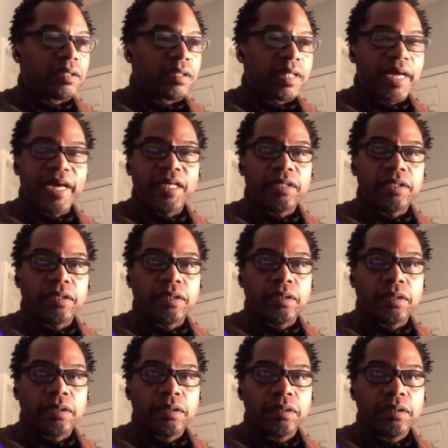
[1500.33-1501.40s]

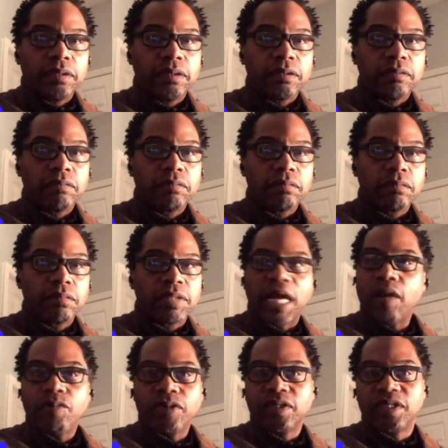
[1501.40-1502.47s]

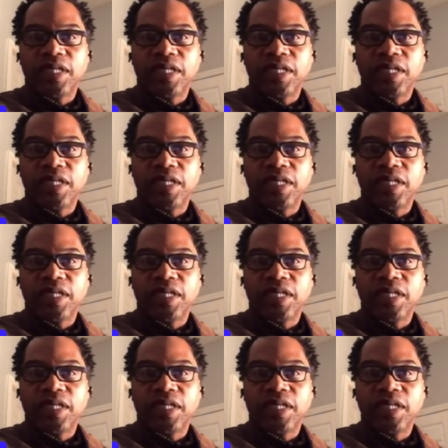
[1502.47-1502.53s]
that was